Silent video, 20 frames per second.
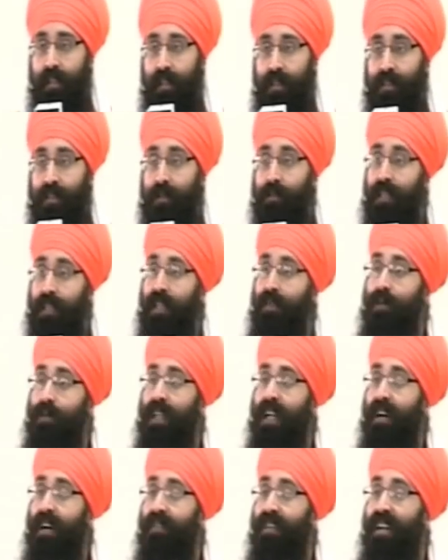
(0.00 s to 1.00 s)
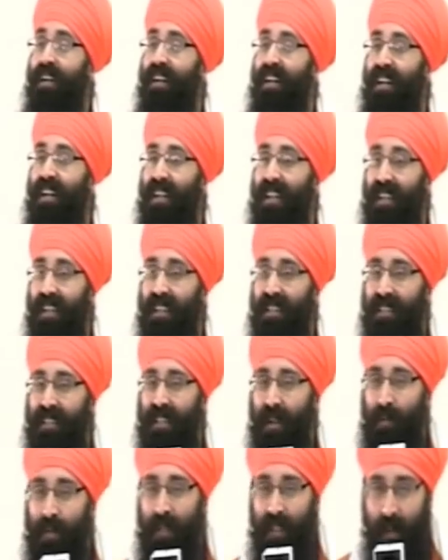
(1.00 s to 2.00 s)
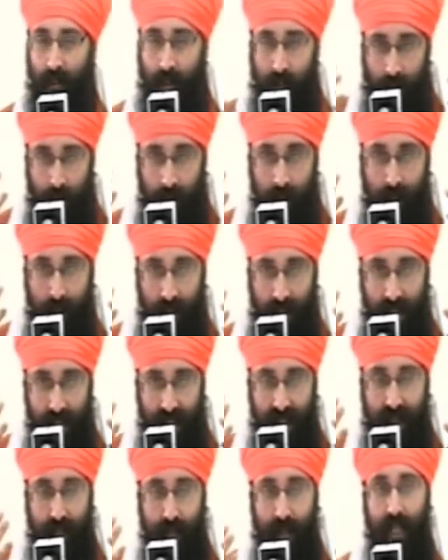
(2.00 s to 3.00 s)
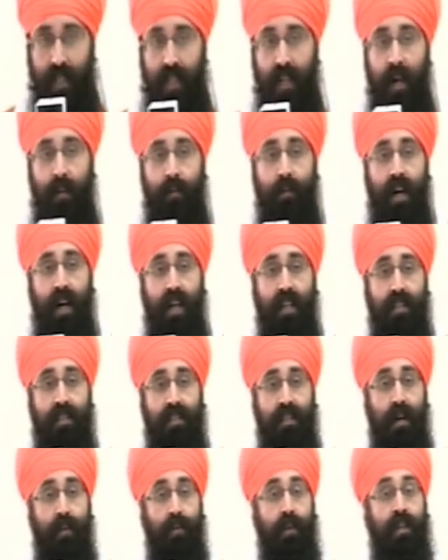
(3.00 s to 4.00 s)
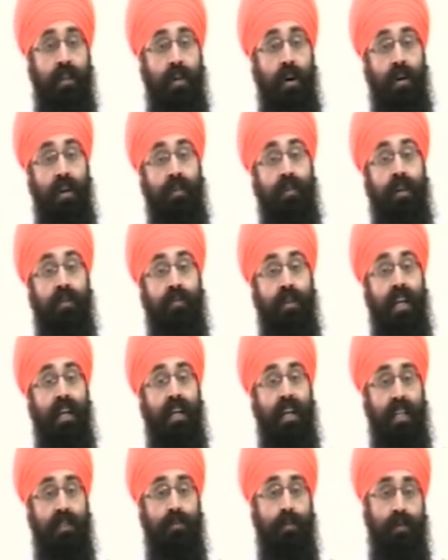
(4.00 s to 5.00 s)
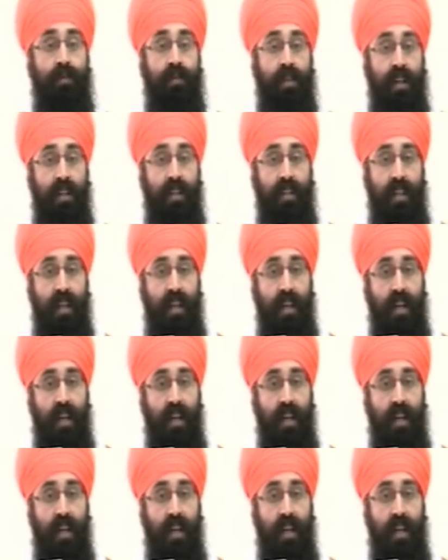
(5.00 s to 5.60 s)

Sometimes we have a subliminal list made in our minds that we don't even realize we've done,